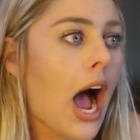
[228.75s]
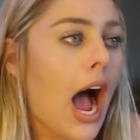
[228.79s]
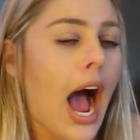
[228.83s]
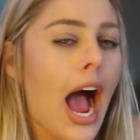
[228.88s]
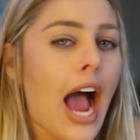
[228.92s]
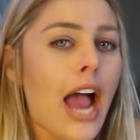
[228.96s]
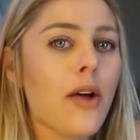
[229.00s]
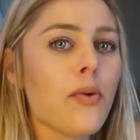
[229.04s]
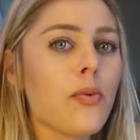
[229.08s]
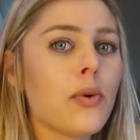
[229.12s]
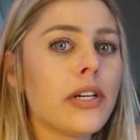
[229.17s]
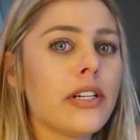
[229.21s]

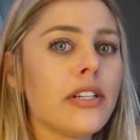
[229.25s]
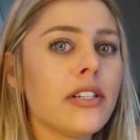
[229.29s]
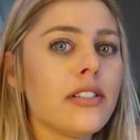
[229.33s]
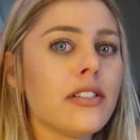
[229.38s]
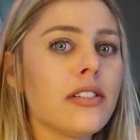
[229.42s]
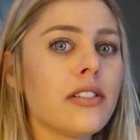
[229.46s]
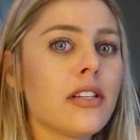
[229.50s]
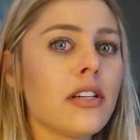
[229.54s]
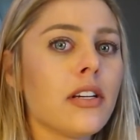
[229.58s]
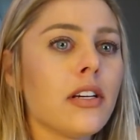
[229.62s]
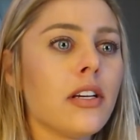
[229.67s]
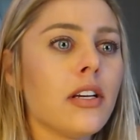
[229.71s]
I
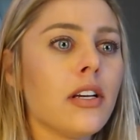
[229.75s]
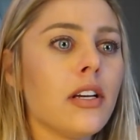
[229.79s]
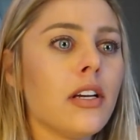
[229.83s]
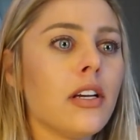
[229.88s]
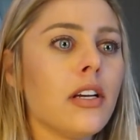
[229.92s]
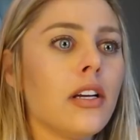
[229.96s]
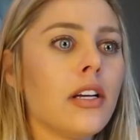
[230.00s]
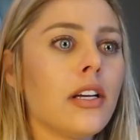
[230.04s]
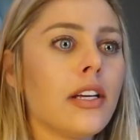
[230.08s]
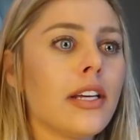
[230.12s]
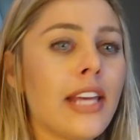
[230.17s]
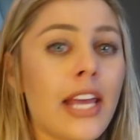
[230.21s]
was
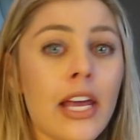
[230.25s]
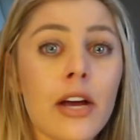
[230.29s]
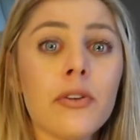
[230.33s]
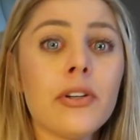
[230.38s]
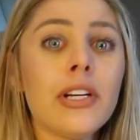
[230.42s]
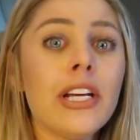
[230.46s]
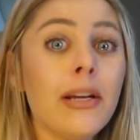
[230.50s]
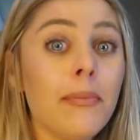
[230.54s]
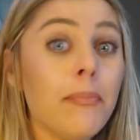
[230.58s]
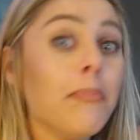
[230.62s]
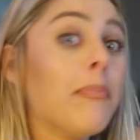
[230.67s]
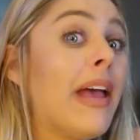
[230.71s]

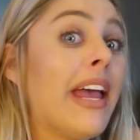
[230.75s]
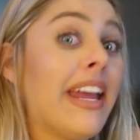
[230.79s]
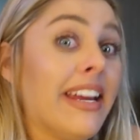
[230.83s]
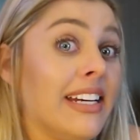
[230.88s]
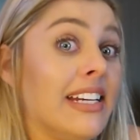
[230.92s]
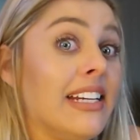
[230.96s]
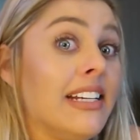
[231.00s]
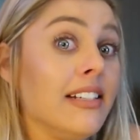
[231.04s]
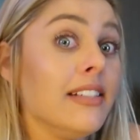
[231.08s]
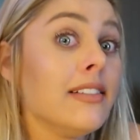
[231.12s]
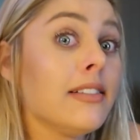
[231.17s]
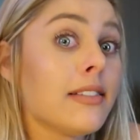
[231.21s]
counting
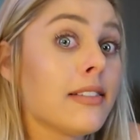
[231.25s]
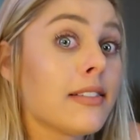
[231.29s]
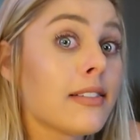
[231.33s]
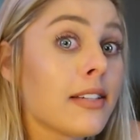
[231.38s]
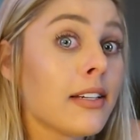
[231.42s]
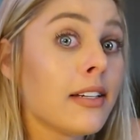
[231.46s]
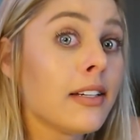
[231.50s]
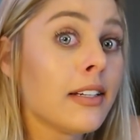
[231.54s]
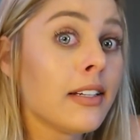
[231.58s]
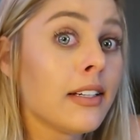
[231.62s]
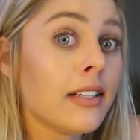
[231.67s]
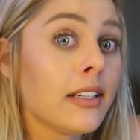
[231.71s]

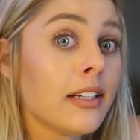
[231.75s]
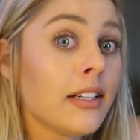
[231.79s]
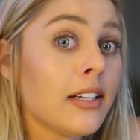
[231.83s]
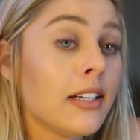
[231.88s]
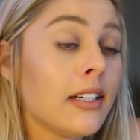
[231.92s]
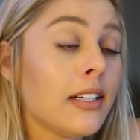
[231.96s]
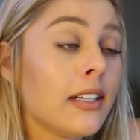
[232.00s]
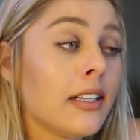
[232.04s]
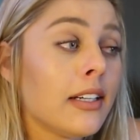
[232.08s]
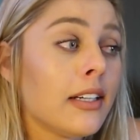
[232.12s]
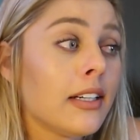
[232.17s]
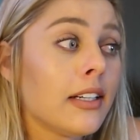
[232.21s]
pennies
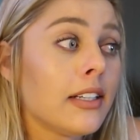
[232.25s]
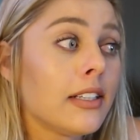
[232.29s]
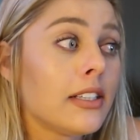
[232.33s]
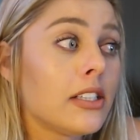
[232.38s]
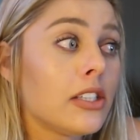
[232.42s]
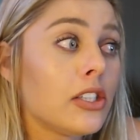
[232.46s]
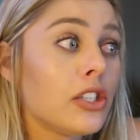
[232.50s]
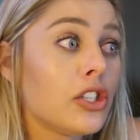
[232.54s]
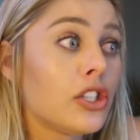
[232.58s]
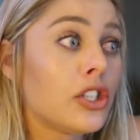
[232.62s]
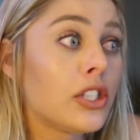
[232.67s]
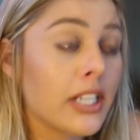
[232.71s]

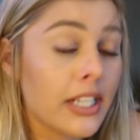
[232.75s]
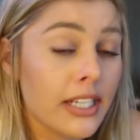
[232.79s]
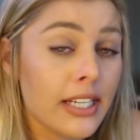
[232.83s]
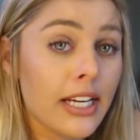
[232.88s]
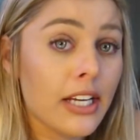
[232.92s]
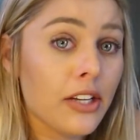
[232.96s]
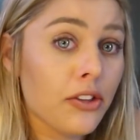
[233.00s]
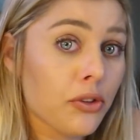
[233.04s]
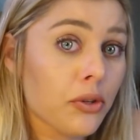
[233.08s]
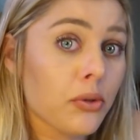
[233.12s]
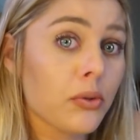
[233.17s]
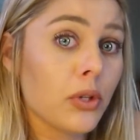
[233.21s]
to
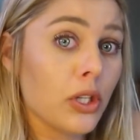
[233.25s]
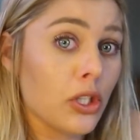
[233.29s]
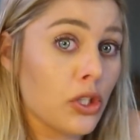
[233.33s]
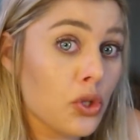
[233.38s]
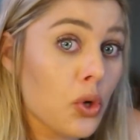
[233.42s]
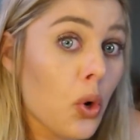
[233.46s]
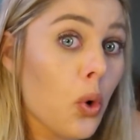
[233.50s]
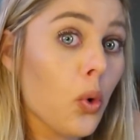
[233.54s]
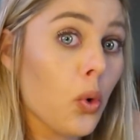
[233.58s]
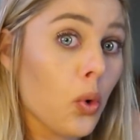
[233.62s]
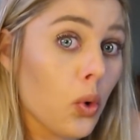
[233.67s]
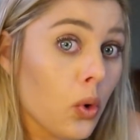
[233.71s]
get through the
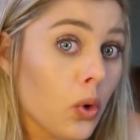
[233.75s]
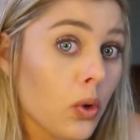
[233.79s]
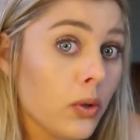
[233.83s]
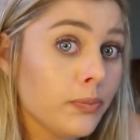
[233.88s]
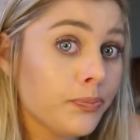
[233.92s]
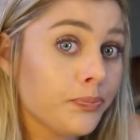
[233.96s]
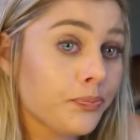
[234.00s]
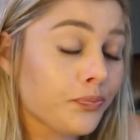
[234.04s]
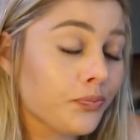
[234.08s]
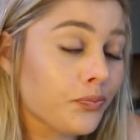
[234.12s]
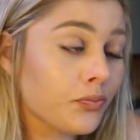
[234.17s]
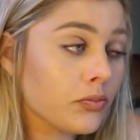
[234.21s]

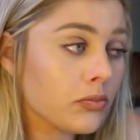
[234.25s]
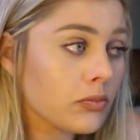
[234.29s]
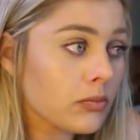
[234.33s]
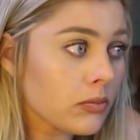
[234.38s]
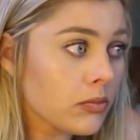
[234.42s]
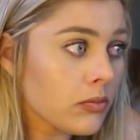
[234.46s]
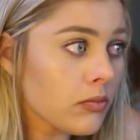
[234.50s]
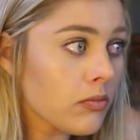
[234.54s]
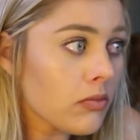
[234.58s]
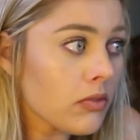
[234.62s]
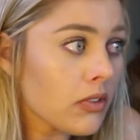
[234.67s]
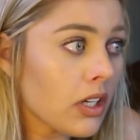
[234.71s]
toll.
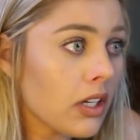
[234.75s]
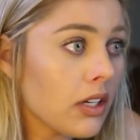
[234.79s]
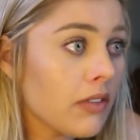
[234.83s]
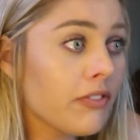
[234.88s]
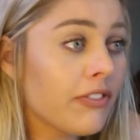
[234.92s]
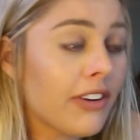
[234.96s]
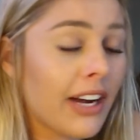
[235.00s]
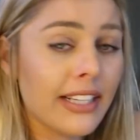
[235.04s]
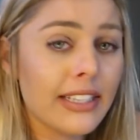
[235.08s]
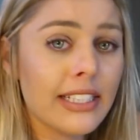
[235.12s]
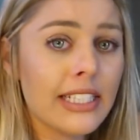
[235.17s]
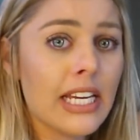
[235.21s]

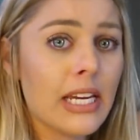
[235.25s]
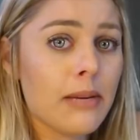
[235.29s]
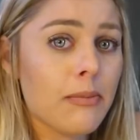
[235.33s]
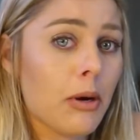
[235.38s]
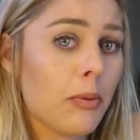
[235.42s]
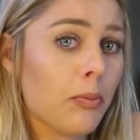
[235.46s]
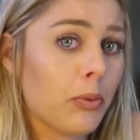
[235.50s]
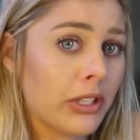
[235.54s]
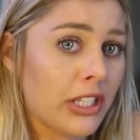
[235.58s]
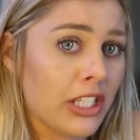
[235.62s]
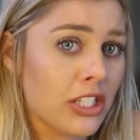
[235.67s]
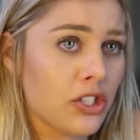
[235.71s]
Finally came
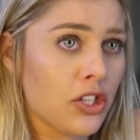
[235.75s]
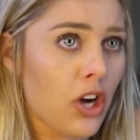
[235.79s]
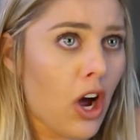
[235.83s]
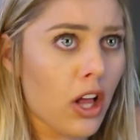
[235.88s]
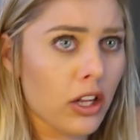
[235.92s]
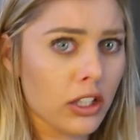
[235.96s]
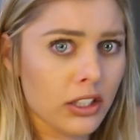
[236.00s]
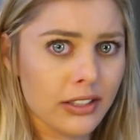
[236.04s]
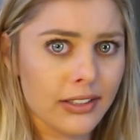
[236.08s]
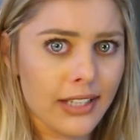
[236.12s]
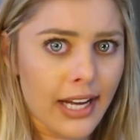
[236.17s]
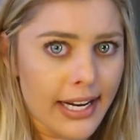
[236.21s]
up with
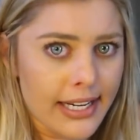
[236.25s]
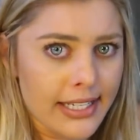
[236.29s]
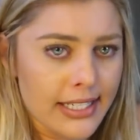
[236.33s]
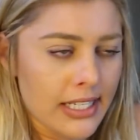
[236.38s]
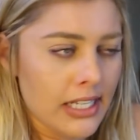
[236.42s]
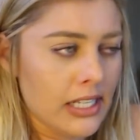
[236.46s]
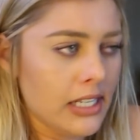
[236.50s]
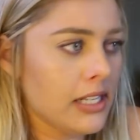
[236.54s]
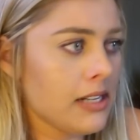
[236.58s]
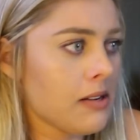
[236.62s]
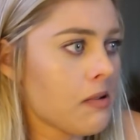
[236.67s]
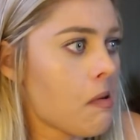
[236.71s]

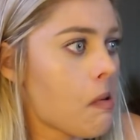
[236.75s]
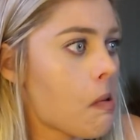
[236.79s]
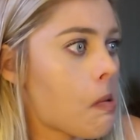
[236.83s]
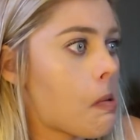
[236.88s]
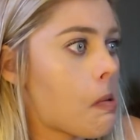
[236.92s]
$1.90.